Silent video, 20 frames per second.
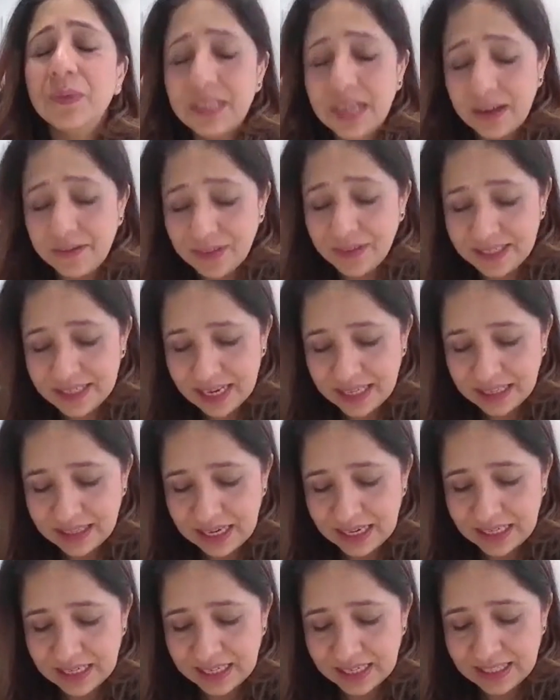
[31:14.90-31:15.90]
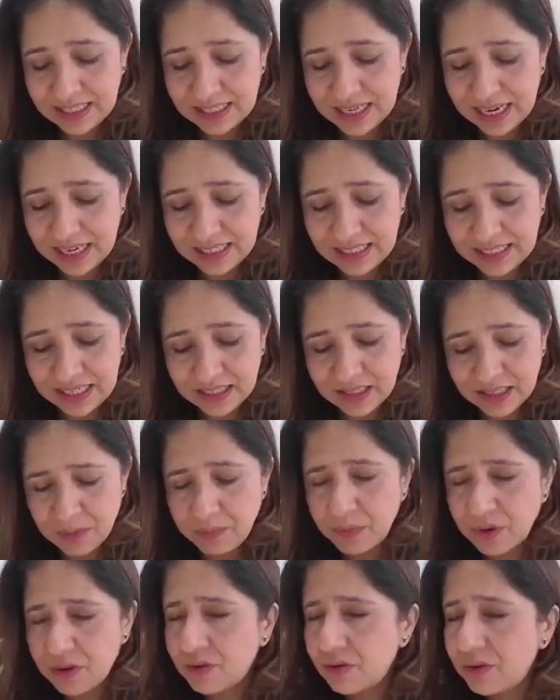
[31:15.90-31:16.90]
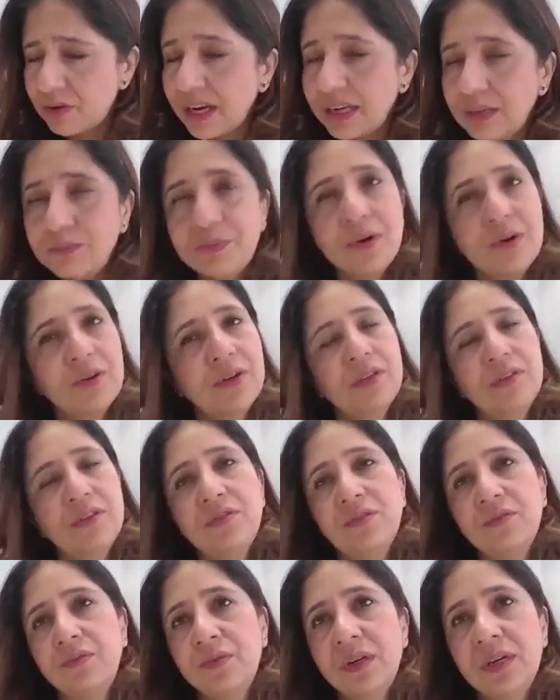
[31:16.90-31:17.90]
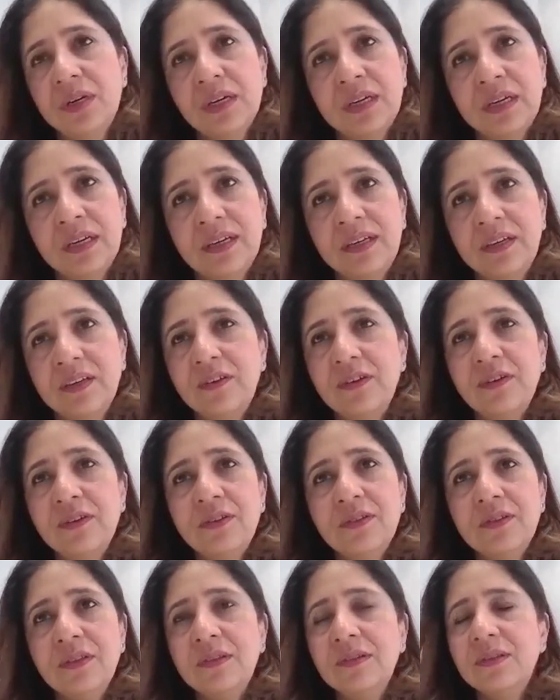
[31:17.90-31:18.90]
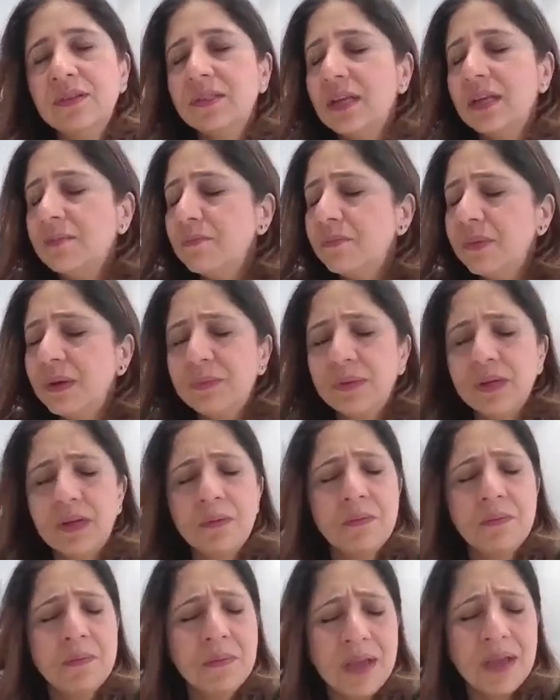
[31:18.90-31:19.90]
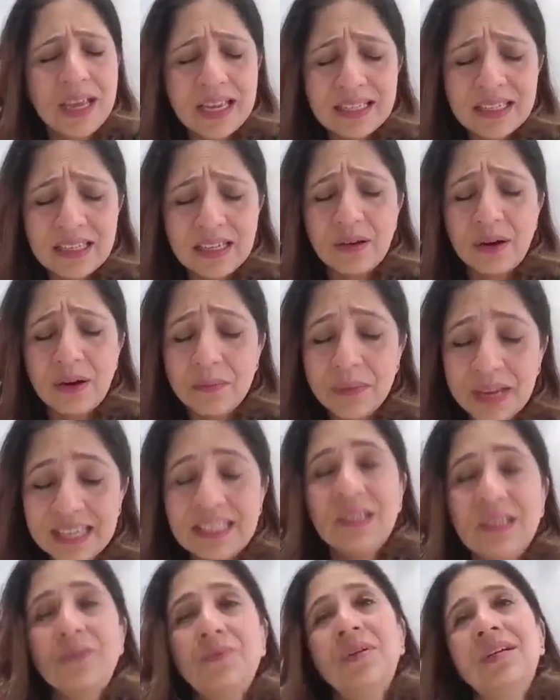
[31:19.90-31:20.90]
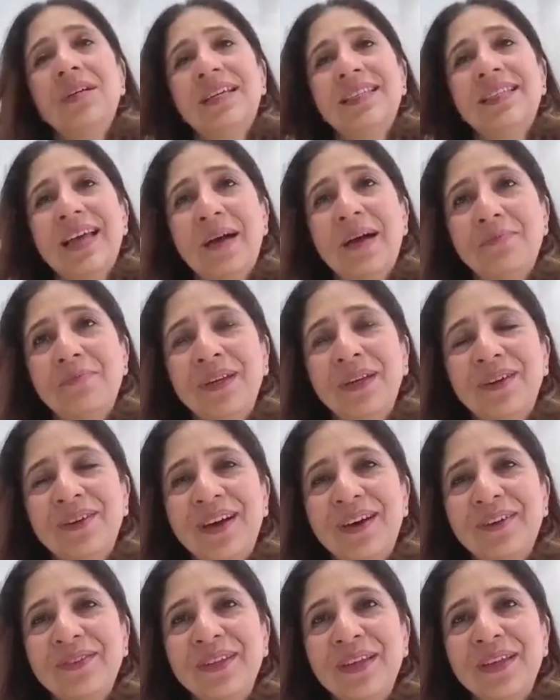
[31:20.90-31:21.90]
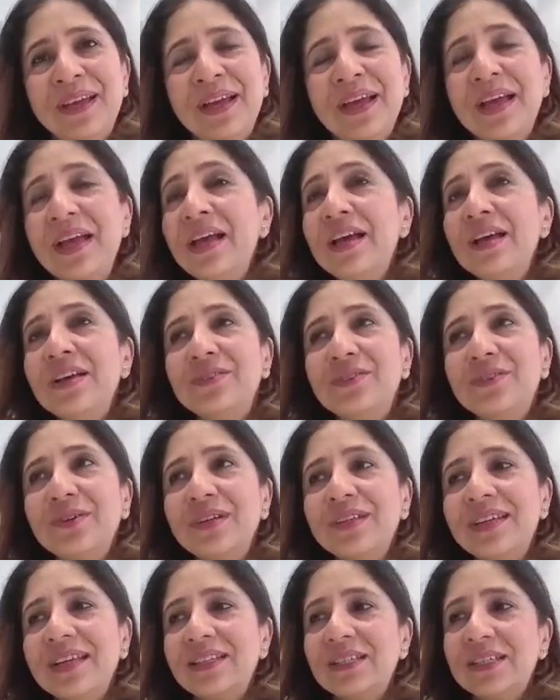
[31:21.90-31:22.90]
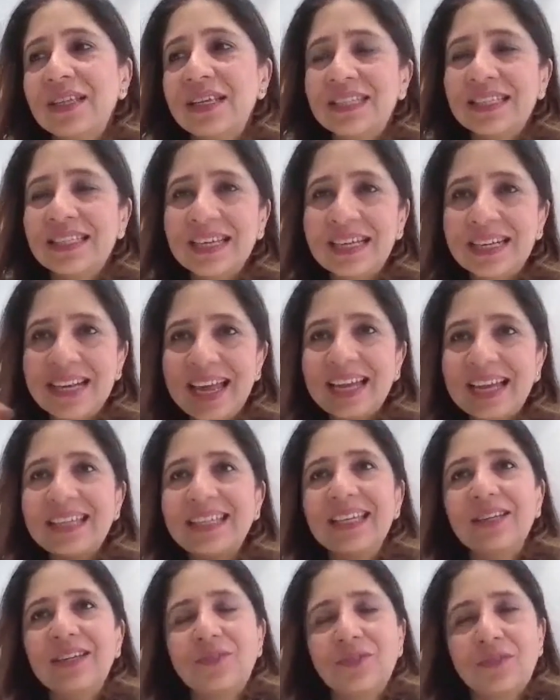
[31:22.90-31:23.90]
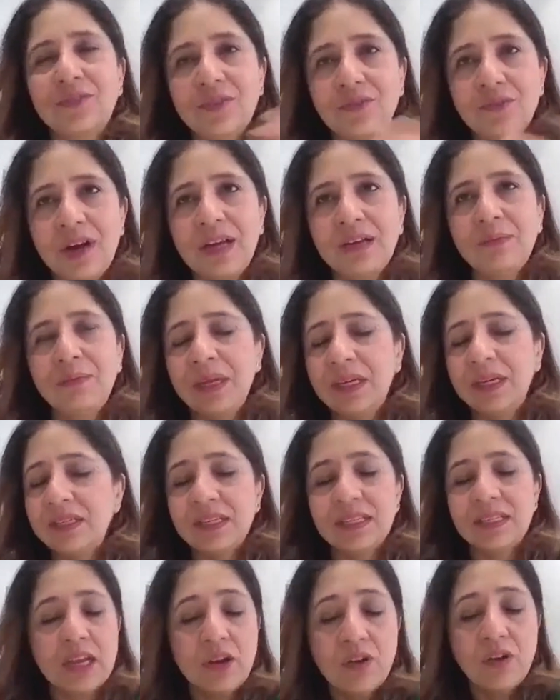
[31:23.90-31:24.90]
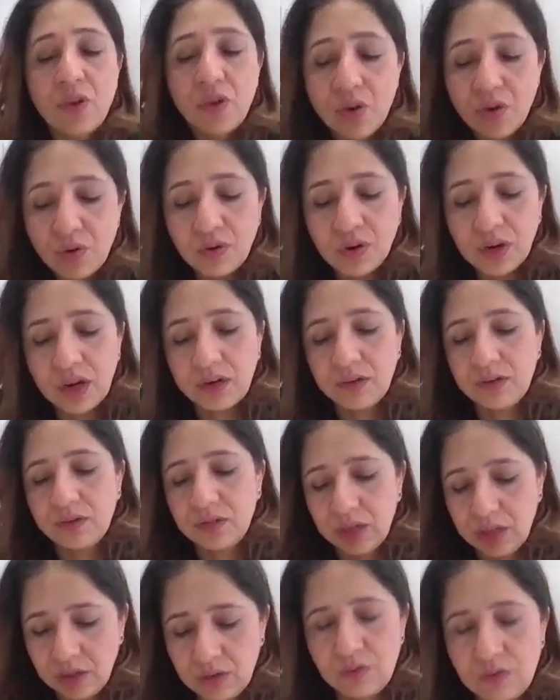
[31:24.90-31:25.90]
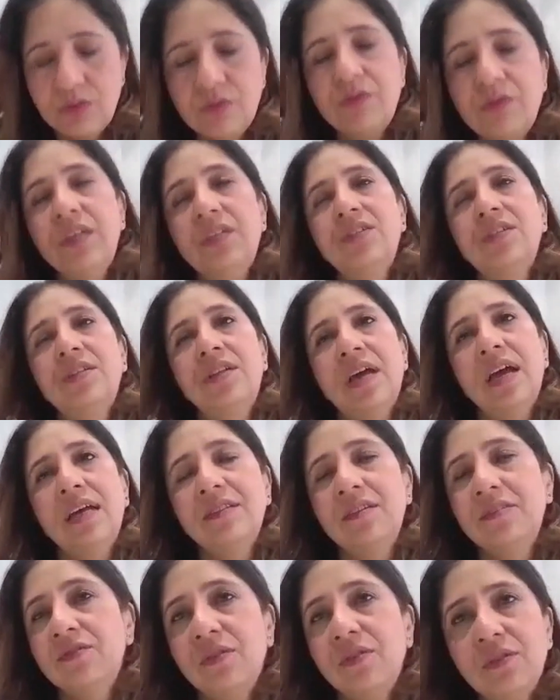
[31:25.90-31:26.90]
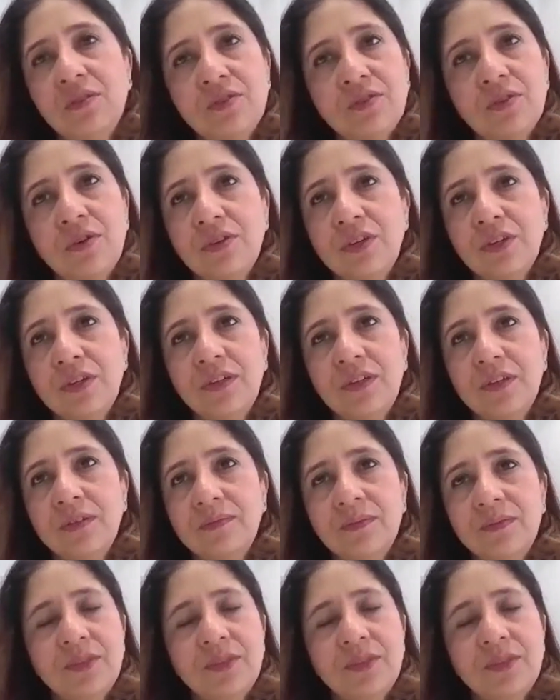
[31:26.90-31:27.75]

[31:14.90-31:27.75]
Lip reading: But having said that, I see some great pockets of work. You know, there's some people, amazing work is happening around there. So it's connecting to the right places, and no country, no region has it all sorted.